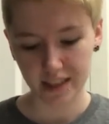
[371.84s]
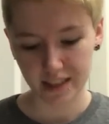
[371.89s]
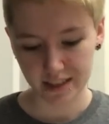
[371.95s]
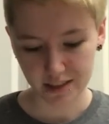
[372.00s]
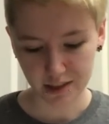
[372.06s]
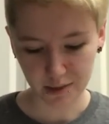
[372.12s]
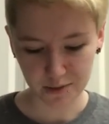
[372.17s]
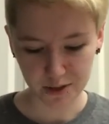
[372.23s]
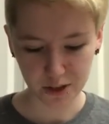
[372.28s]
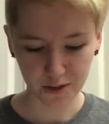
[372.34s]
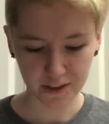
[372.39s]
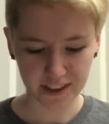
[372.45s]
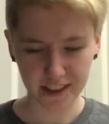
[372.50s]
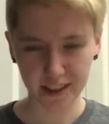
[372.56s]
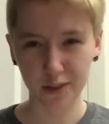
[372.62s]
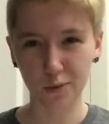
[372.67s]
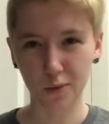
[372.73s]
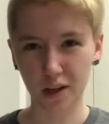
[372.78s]
So I'm
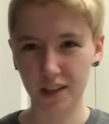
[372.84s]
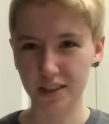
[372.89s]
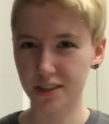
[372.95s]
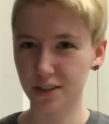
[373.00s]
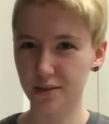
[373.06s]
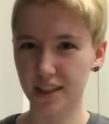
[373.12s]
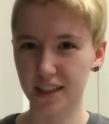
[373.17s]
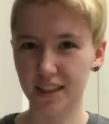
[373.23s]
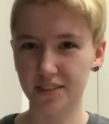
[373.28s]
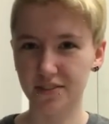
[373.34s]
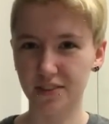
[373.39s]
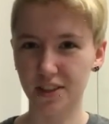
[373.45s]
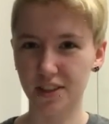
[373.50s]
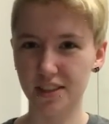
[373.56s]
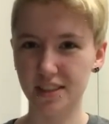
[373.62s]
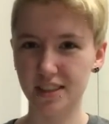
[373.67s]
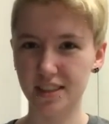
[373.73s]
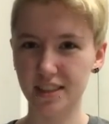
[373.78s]
squeaking while doing the
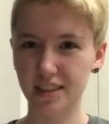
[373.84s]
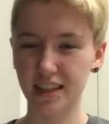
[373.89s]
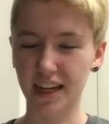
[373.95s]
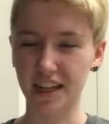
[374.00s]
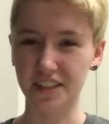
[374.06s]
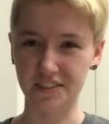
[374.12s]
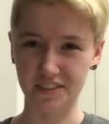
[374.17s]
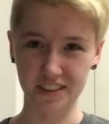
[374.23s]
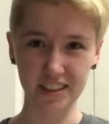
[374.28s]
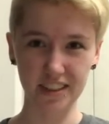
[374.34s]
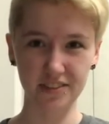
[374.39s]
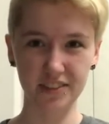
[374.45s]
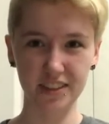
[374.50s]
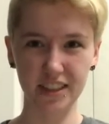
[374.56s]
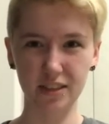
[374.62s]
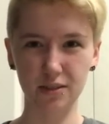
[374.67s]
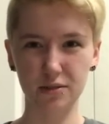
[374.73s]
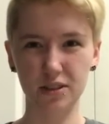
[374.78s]
first kind of sniff
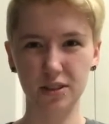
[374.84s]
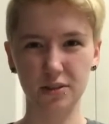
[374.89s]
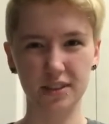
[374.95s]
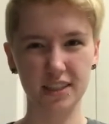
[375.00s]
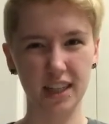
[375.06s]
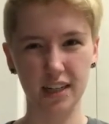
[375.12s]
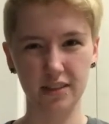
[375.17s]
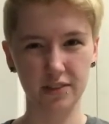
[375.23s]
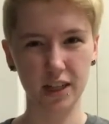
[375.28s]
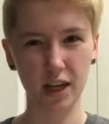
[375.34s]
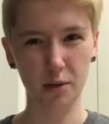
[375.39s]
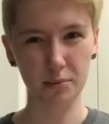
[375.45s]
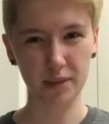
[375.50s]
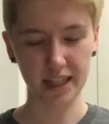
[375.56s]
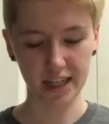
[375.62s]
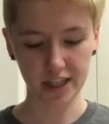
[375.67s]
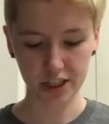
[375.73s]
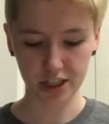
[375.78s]
tick, so it's kind of a
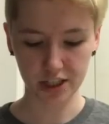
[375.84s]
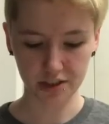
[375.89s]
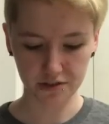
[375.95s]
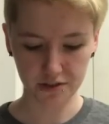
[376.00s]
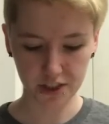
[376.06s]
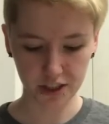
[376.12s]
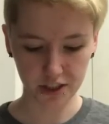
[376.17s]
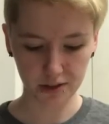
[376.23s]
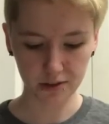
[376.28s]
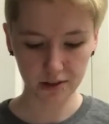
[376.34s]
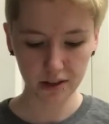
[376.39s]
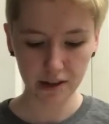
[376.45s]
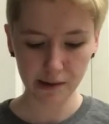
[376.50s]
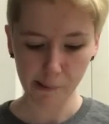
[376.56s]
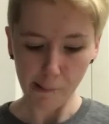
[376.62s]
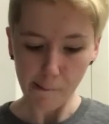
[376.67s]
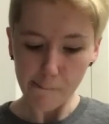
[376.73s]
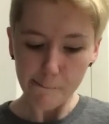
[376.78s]
combination of two.
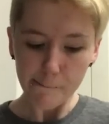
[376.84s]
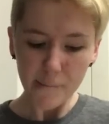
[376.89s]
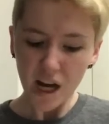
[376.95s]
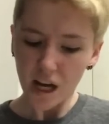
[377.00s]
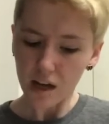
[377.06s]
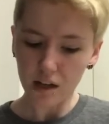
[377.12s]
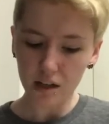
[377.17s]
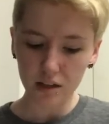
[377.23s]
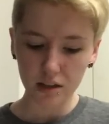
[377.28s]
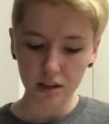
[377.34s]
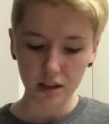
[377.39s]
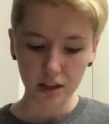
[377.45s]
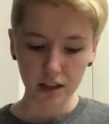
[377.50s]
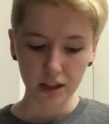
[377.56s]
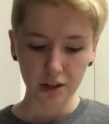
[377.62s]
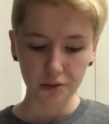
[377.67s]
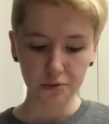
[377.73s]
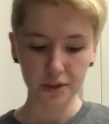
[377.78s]

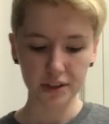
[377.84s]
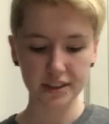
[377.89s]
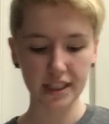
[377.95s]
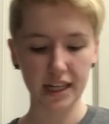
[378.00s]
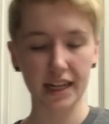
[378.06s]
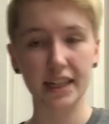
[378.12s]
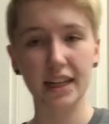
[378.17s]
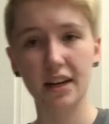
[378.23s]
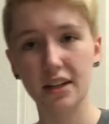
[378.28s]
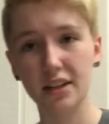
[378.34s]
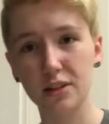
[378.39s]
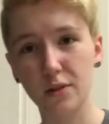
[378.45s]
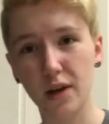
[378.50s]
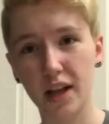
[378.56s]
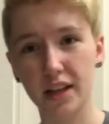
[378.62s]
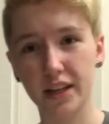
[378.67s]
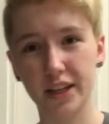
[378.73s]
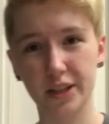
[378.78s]
One that I got a little
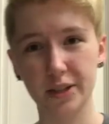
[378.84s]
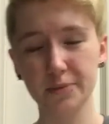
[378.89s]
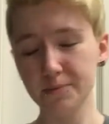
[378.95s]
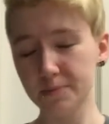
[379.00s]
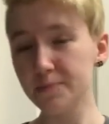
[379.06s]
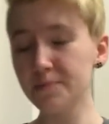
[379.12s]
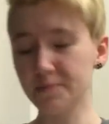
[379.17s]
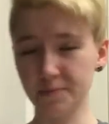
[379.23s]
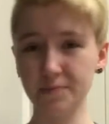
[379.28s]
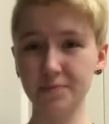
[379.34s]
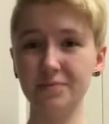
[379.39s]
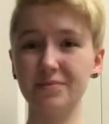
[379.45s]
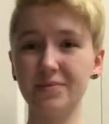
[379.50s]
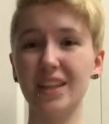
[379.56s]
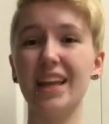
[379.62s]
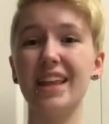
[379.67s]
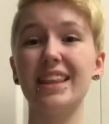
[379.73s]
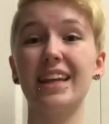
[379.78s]
while ago,
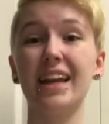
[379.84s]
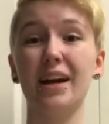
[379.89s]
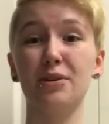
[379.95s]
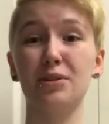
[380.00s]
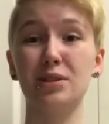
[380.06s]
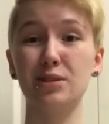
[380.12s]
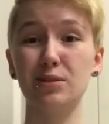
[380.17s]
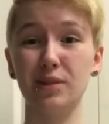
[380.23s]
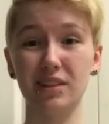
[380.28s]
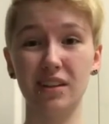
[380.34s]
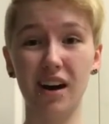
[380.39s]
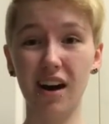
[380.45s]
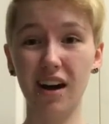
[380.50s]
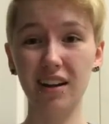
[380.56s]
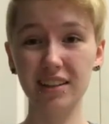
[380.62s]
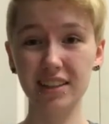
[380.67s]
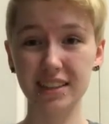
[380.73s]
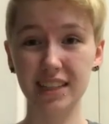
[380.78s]
that I was doing
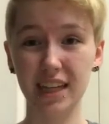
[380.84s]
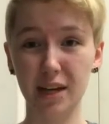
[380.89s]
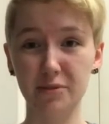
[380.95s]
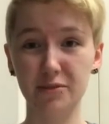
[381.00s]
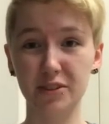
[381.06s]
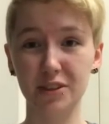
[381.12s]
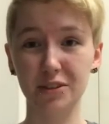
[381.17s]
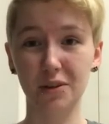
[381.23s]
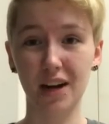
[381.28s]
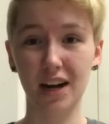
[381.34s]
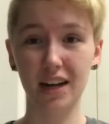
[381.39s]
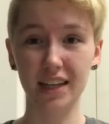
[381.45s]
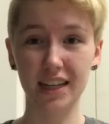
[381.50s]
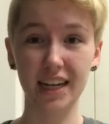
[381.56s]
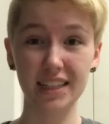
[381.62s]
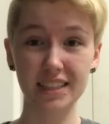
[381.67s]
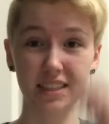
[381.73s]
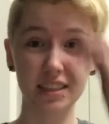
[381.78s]
all the time for a while,
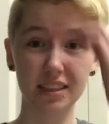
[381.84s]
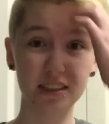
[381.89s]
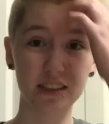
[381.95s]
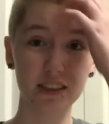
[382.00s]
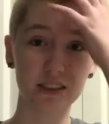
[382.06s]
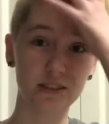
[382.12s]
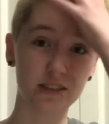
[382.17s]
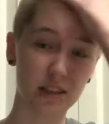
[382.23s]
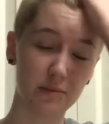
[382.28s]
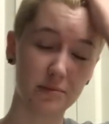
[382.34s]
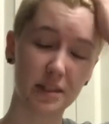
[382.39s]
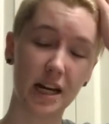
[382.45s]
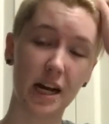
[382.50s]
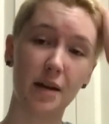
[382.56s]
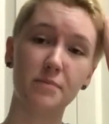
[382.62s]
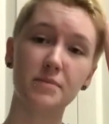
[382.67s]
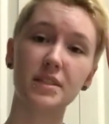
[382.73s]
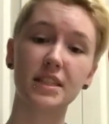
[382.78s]
and I still do
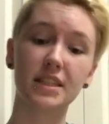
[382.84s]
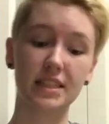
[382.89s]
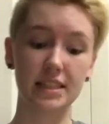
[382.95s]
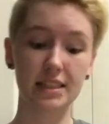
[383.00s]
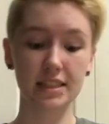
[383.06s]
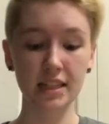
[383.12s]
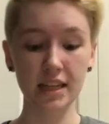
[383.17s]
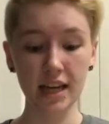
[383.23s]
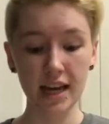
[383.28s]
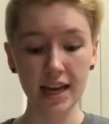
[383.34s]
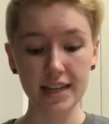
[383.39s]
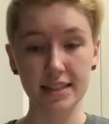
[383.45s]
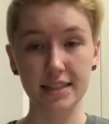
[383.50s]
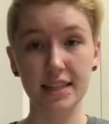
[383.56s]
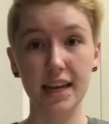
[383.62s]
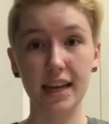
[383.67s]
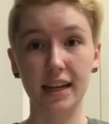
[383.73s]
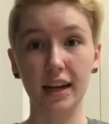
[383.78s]
sometimes, is
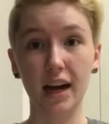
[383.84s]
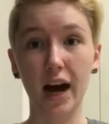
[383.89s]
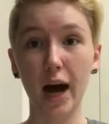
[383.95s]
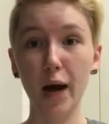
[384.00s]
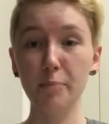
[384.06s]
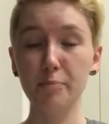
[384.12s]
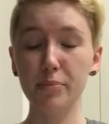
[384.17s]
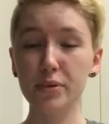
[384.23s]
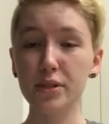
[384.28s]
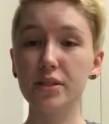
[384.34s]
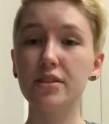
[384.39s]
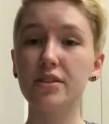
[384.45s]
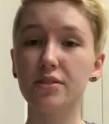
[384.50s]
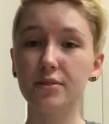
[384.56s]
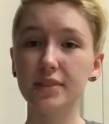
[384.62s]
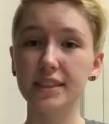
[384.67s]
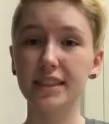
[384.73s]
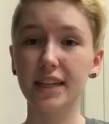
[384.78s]
saying hop
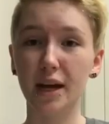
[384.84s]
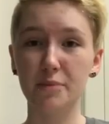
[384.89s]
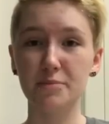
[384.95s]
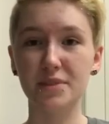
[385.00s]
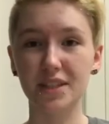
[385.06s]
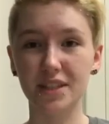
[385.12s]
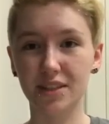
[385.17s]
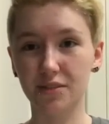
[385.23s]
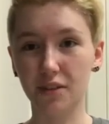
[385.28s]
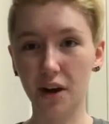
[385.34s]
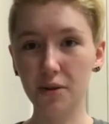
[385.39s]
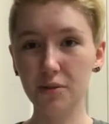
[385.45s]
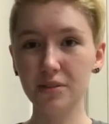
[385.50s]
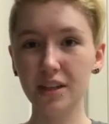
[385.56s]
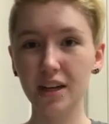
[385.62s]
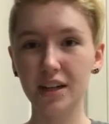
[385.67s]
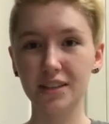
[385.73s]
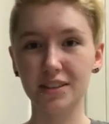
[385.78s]
three times in a row.
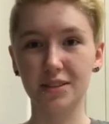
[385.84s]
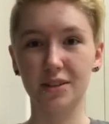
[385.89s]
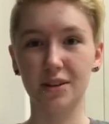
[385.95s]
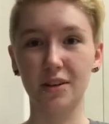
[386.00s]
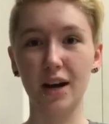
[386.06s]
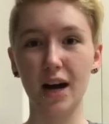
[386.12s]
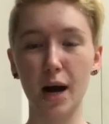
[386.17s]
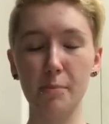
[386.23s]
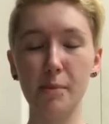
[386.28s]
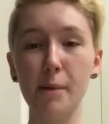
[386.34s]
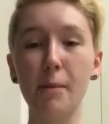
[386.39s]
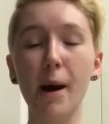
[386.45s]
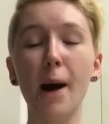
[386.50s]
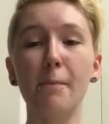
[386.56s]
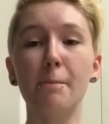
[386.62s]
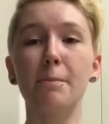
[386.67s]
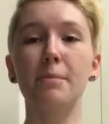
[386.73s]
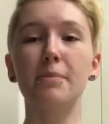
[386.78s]
So I go hop, hop,
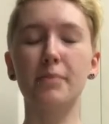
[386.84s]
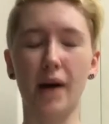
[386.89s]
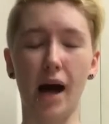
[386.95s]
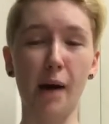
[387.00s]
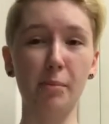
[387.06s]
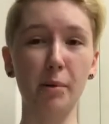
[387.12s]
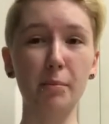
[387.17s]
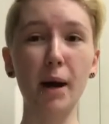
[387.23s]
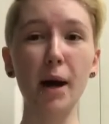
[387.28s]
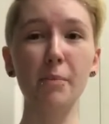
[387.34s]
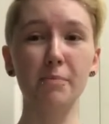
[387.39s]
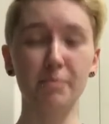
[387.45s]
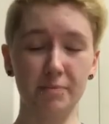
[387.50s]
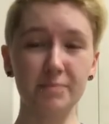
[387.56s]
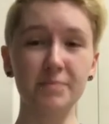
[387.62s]
hop, hop, hop, hop.